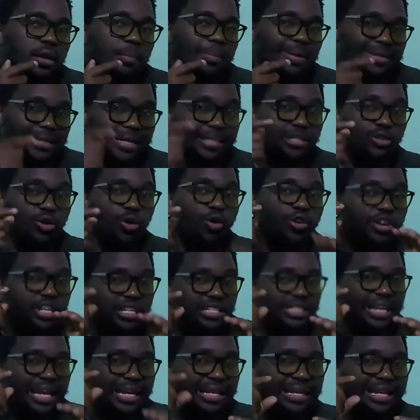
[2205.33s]
But then the
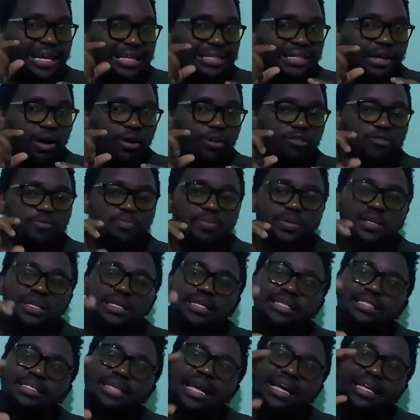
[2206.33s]
original letter of
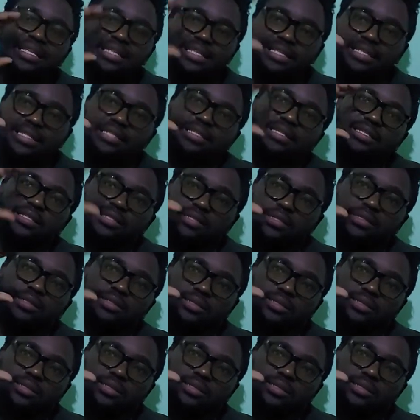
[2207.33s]
P is like this.